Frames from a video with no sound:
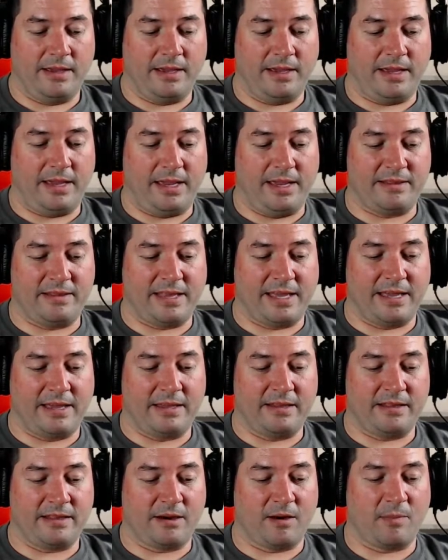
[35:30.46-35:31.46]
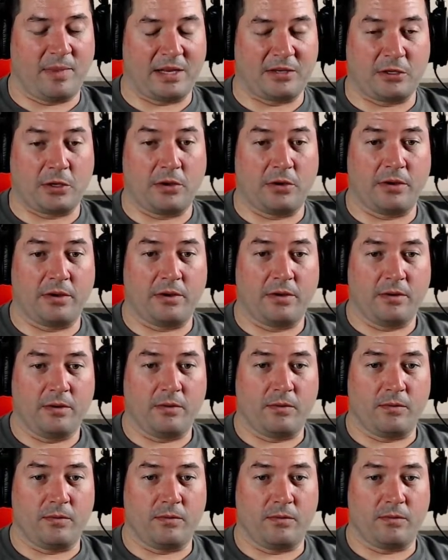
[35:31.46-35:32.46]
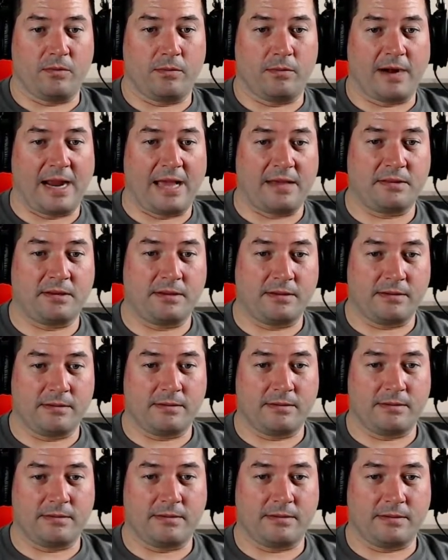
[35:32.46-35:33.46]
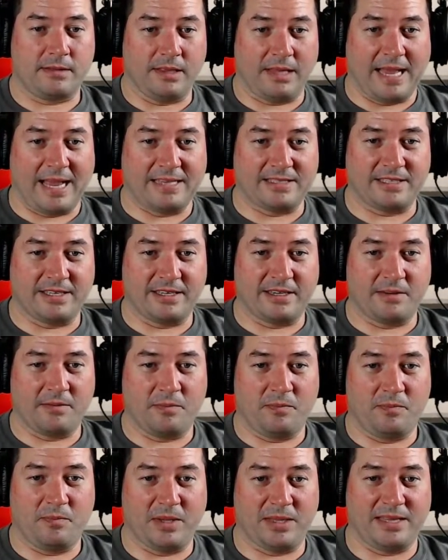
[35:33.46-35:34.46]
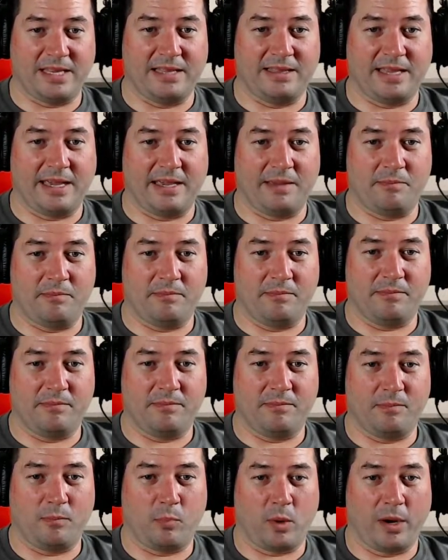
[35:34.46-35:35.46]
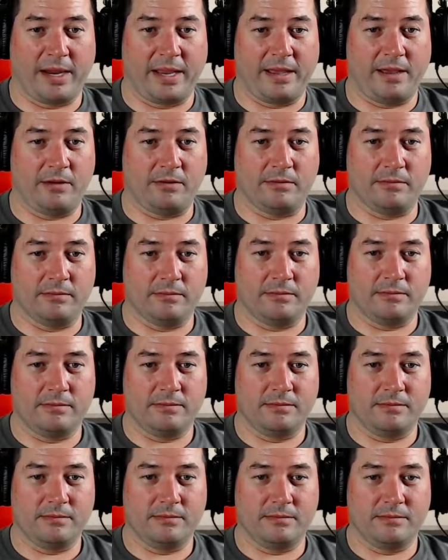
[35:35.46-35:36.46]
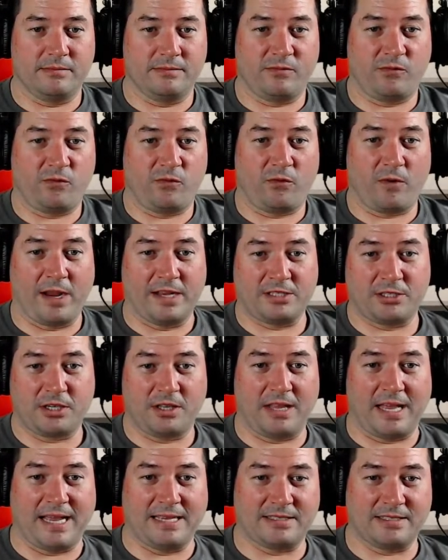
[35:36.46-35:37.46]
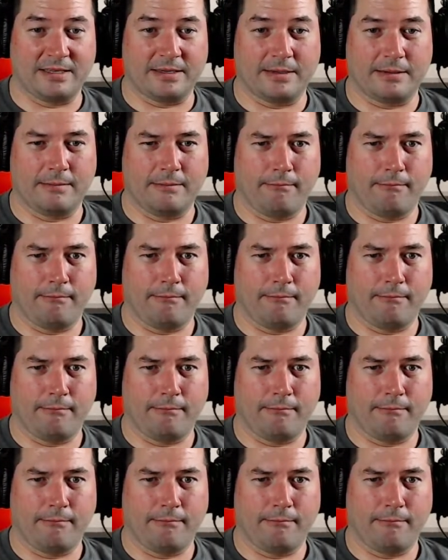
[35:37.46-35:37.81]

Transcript: and then they're about to go to Wrath Classic, but then they bring out fresh Classic.